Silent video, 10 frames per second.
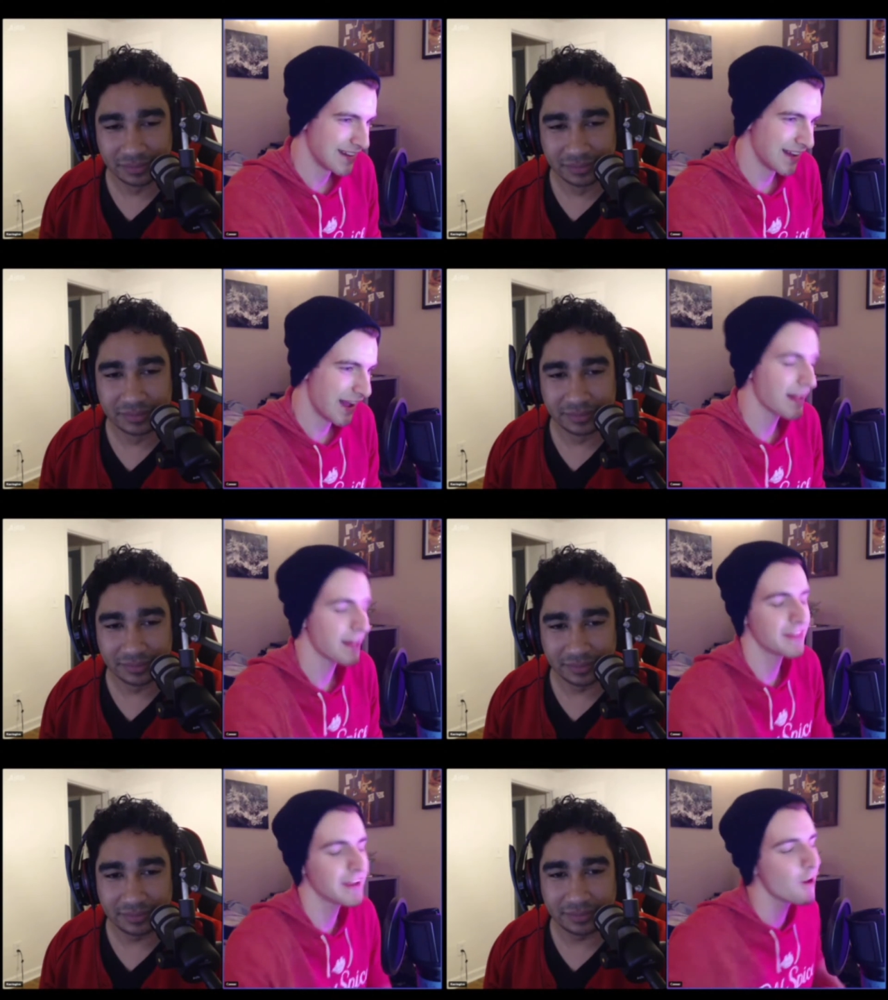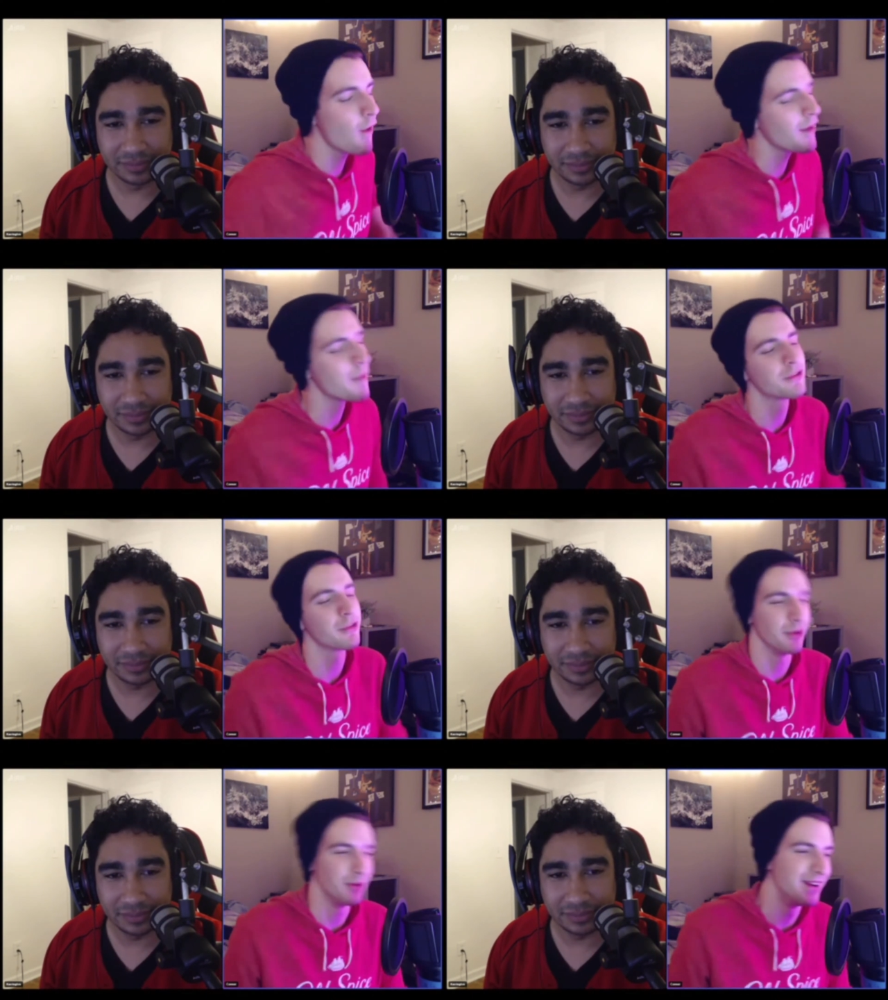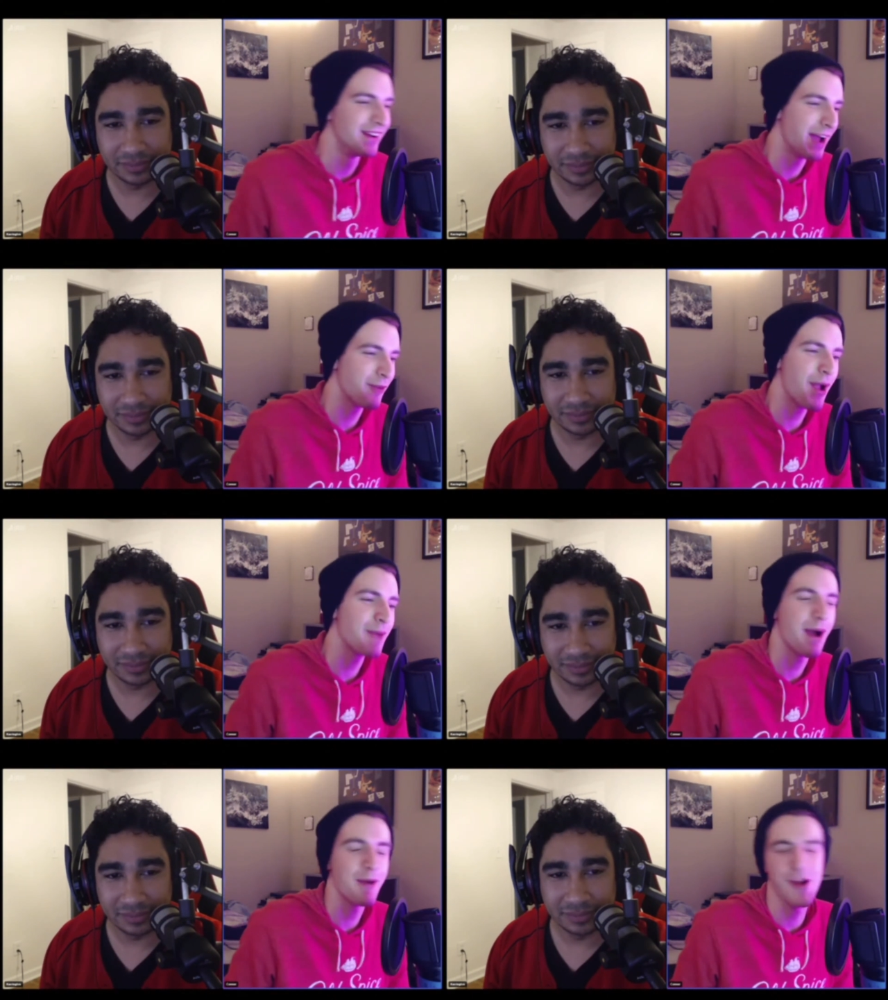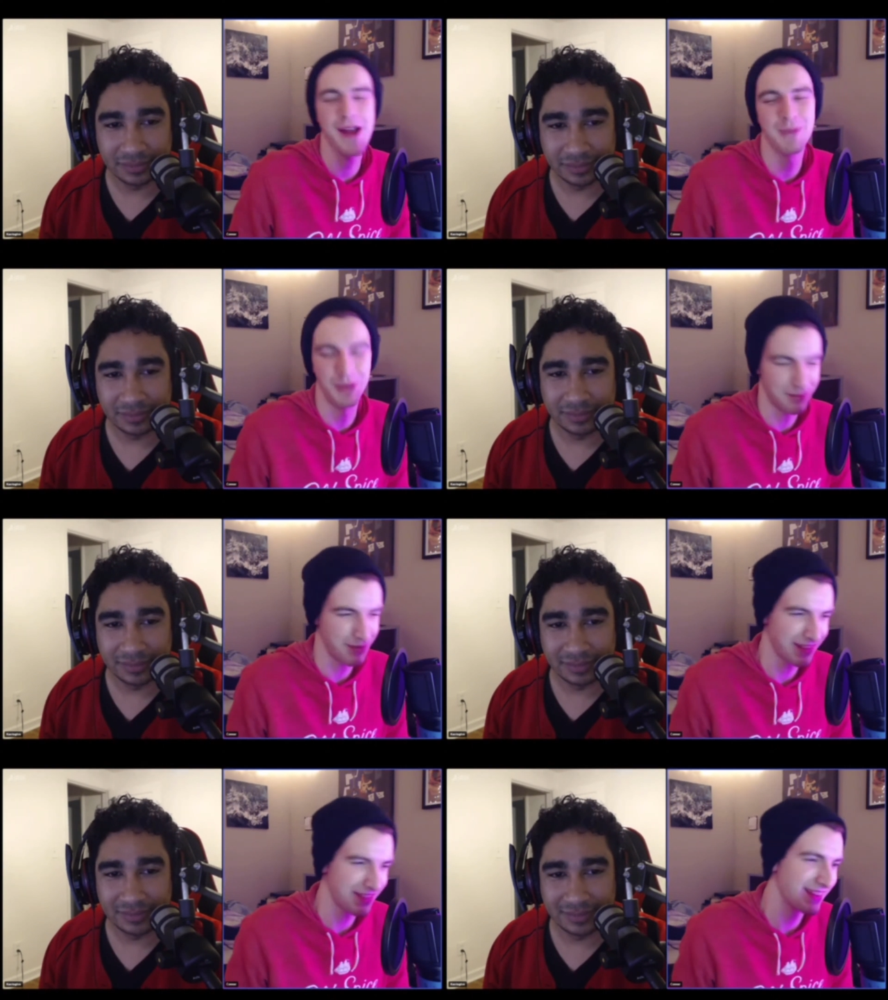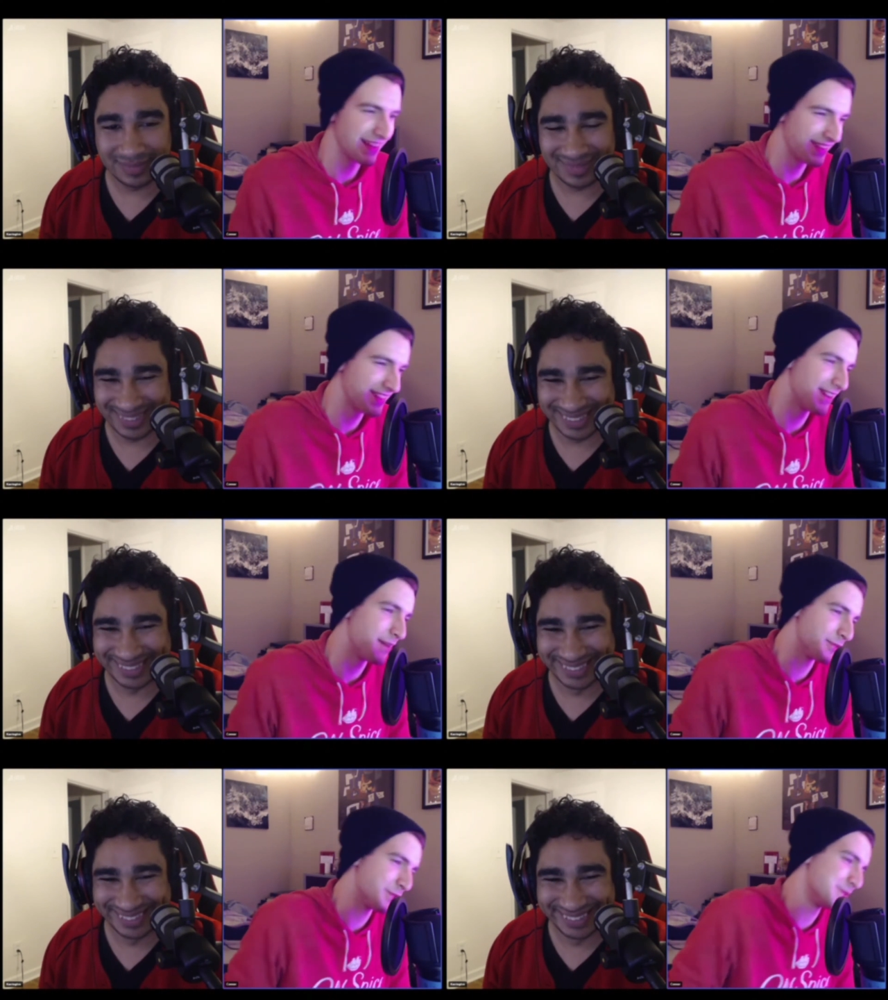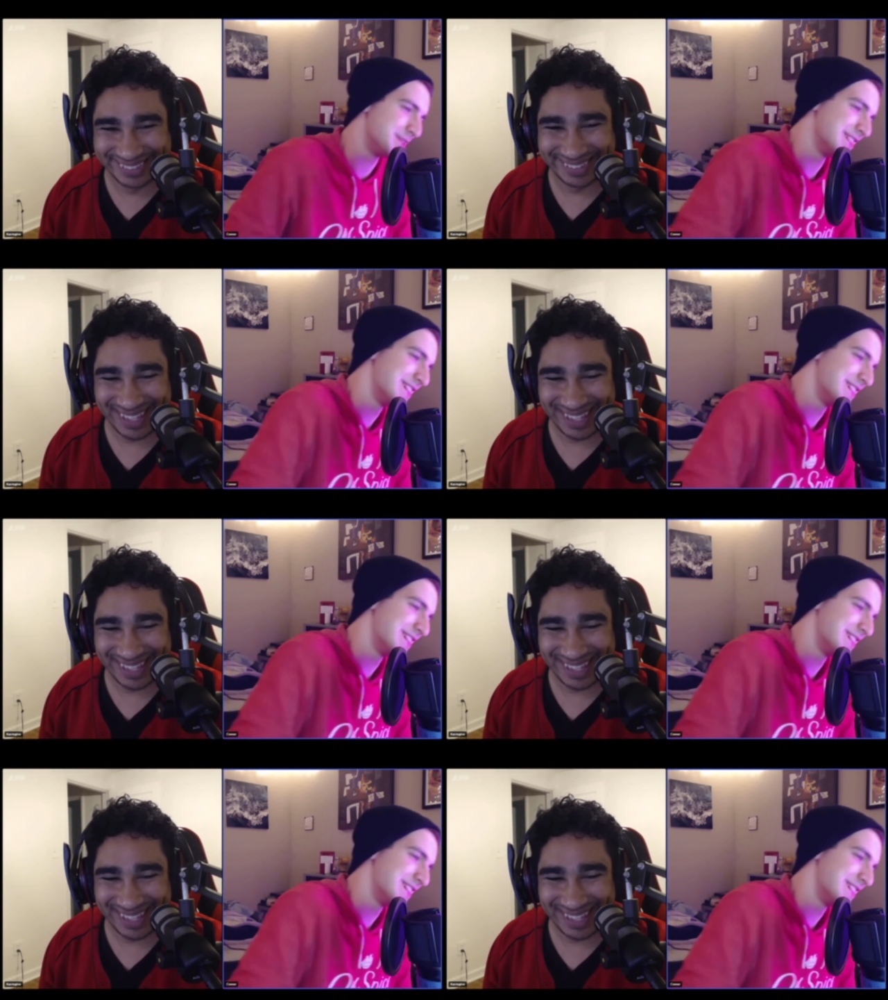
Speaker 1: Uh, I, I think it all comes through I ram I ramble, but I think it, I think it comes through.